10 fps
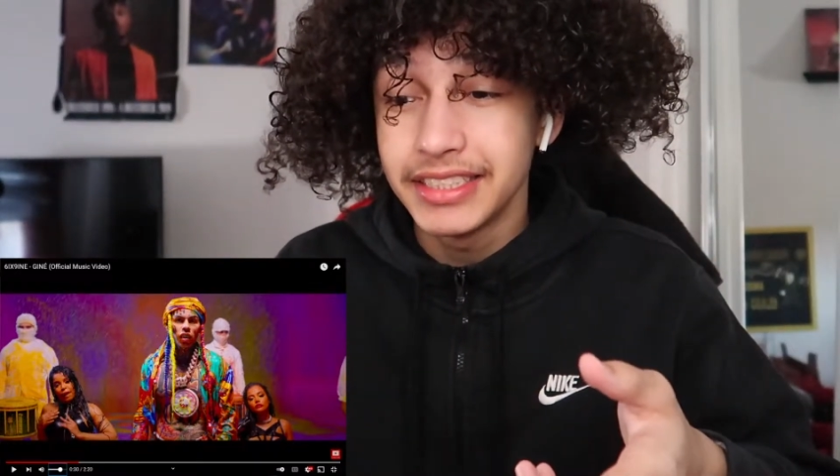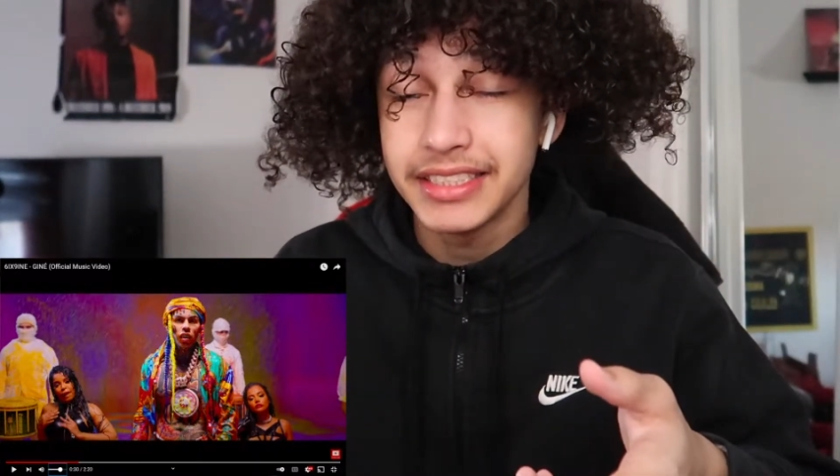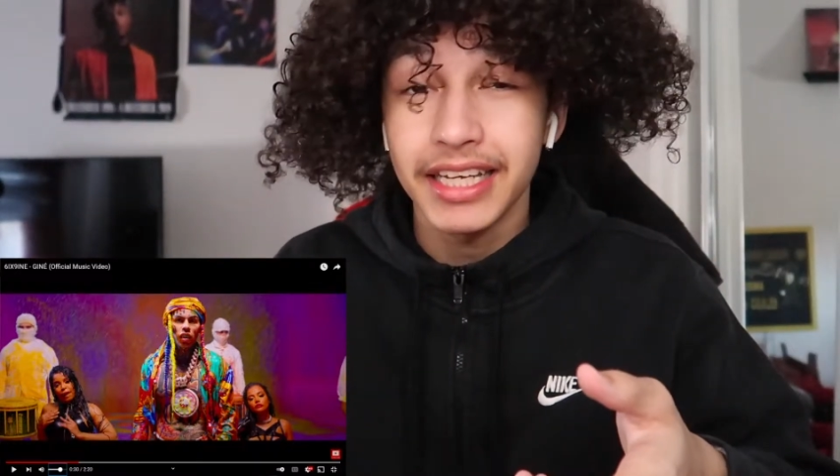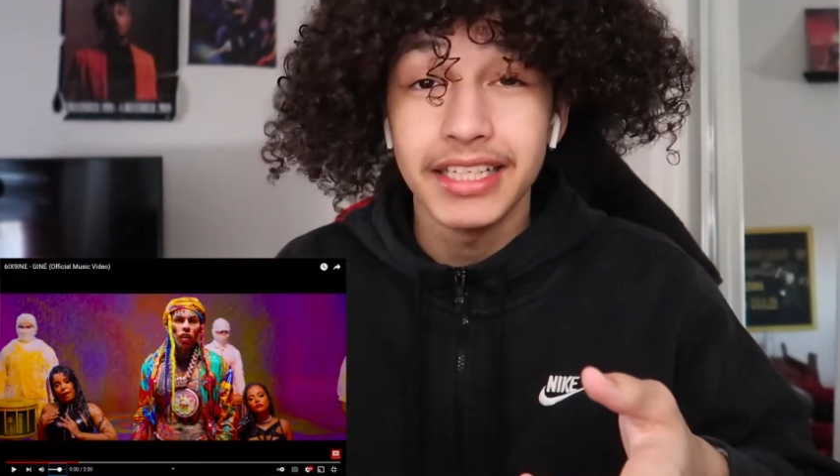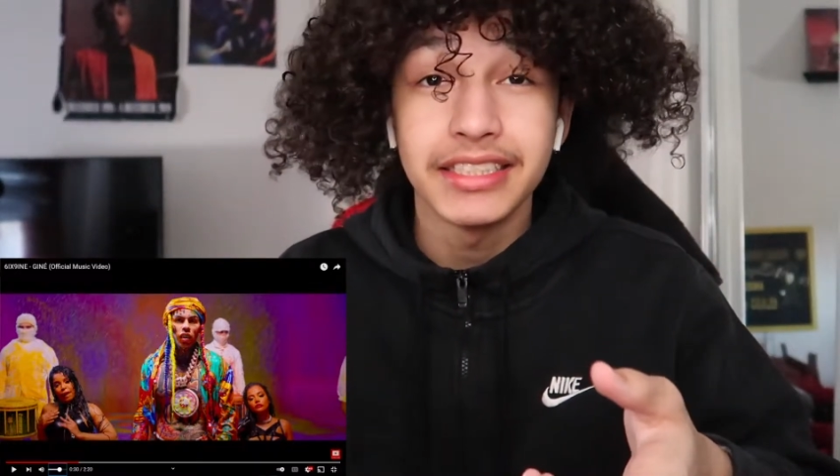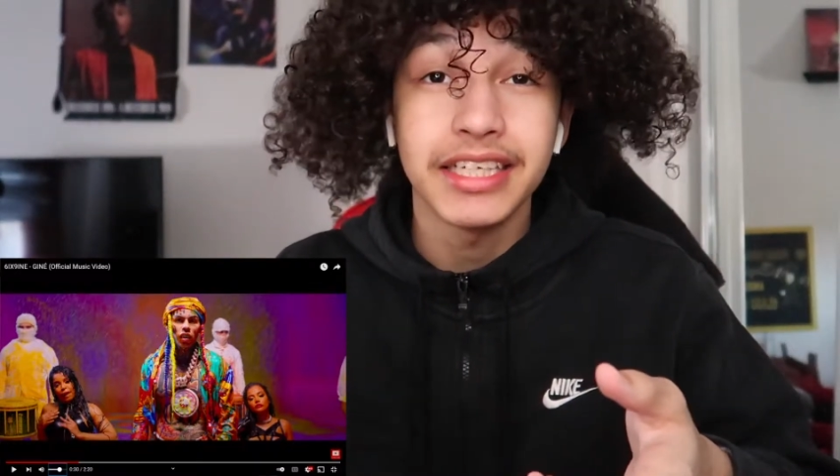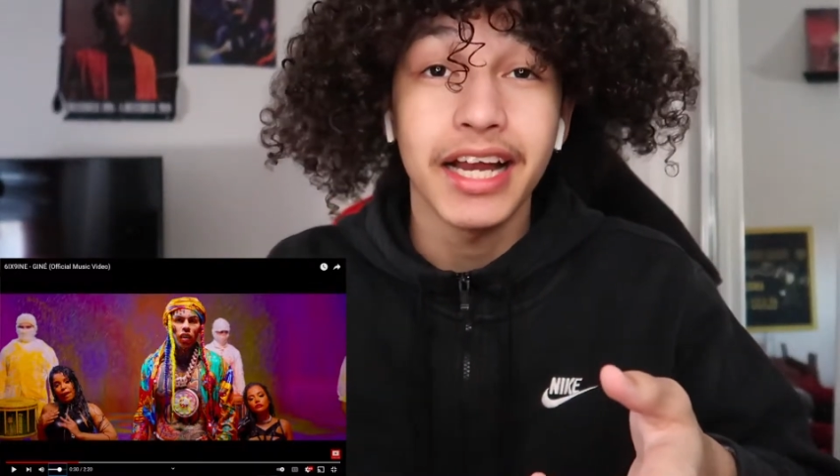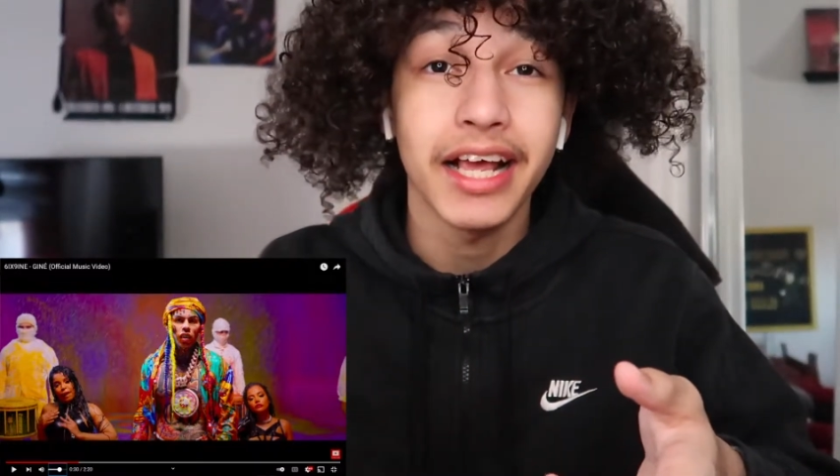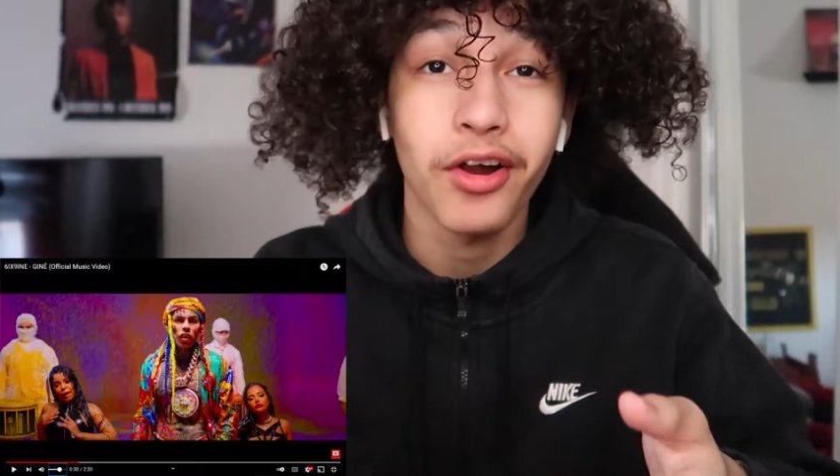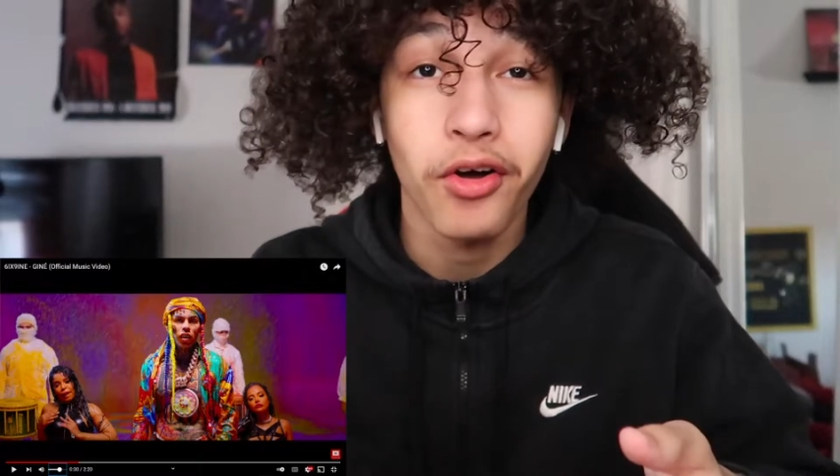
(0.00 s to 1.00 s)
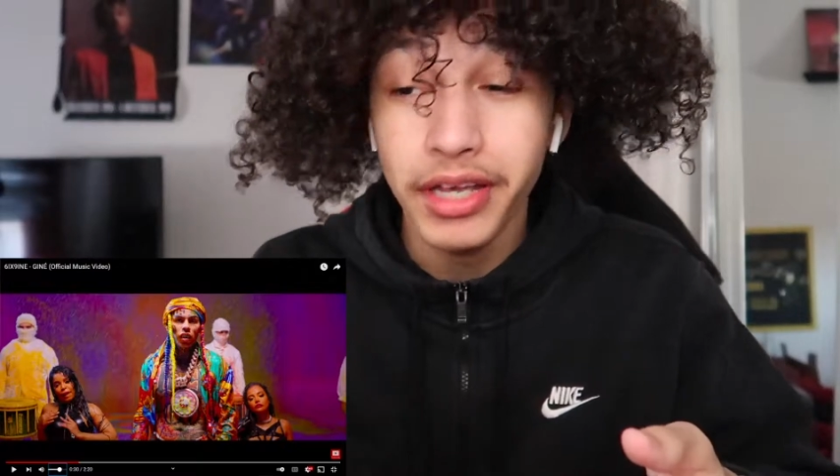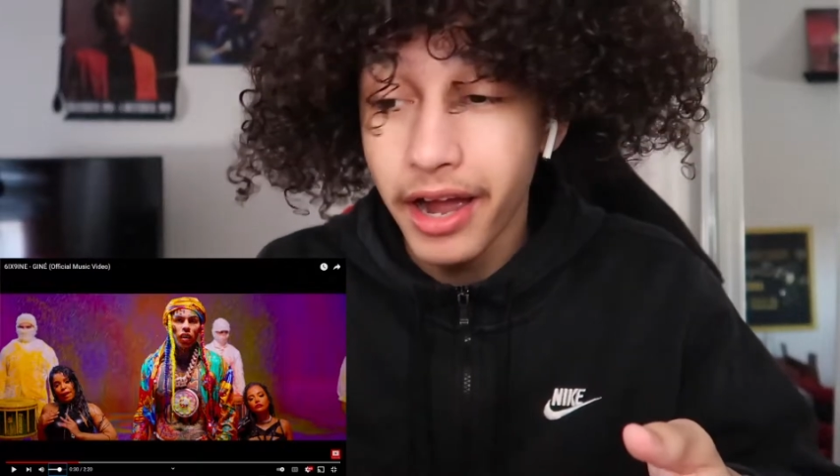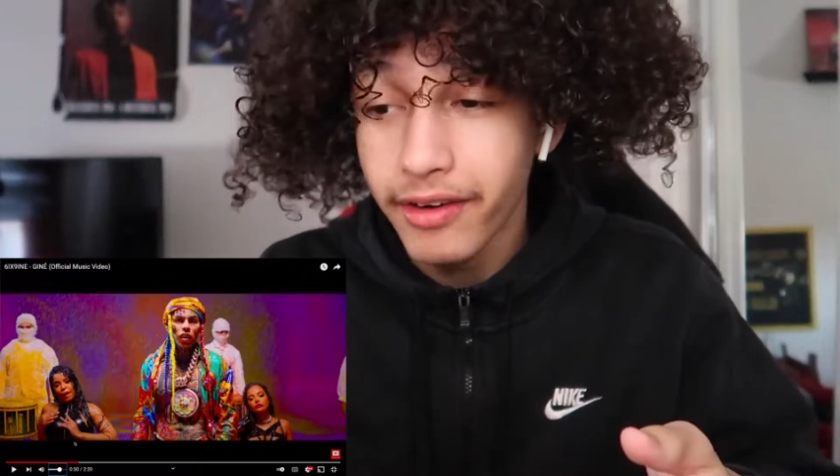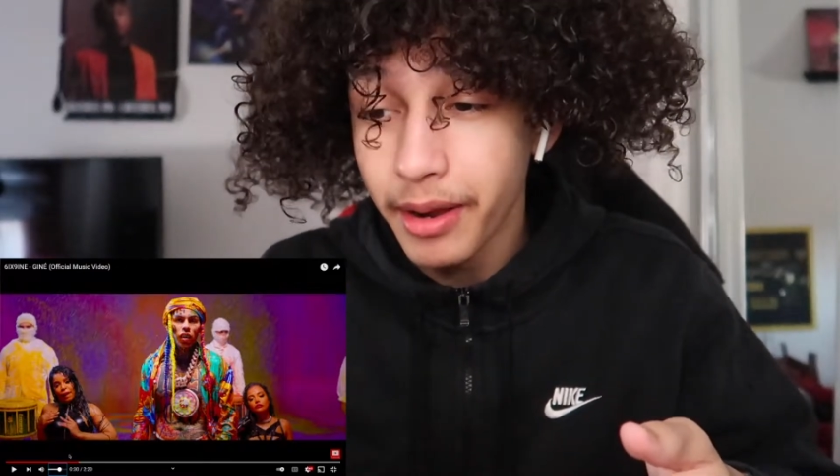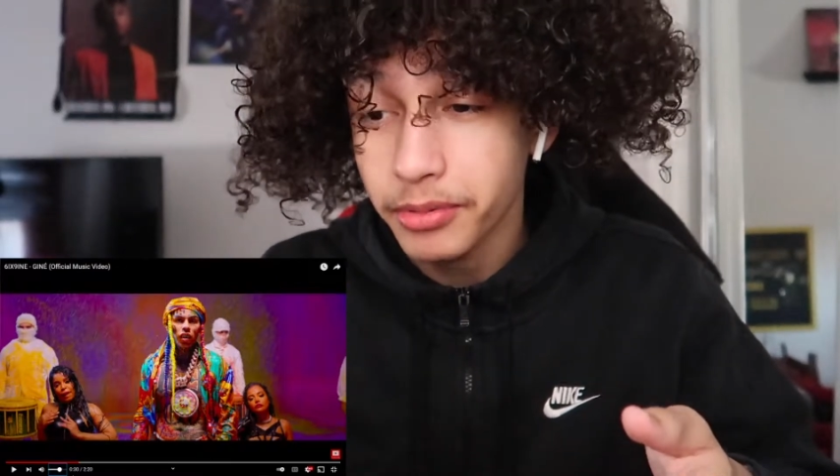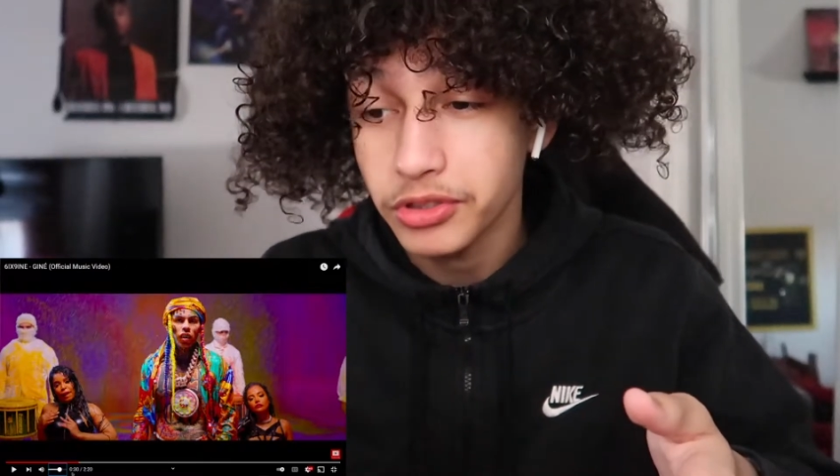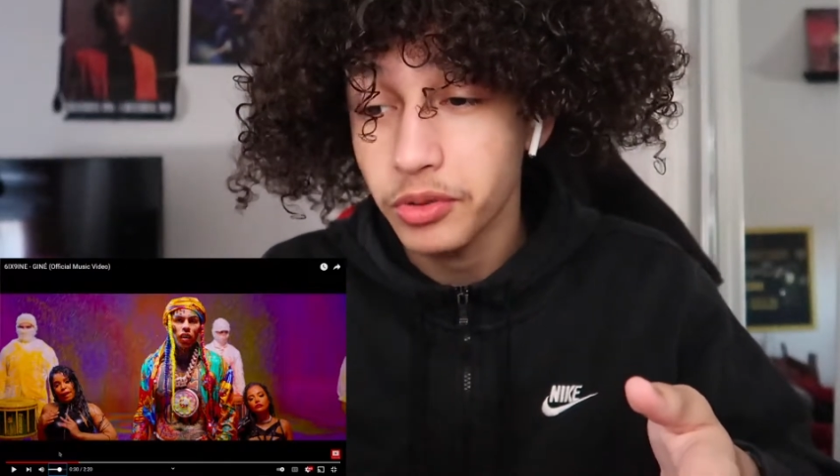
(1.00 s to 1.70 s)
just said he shot at all y'all rappers.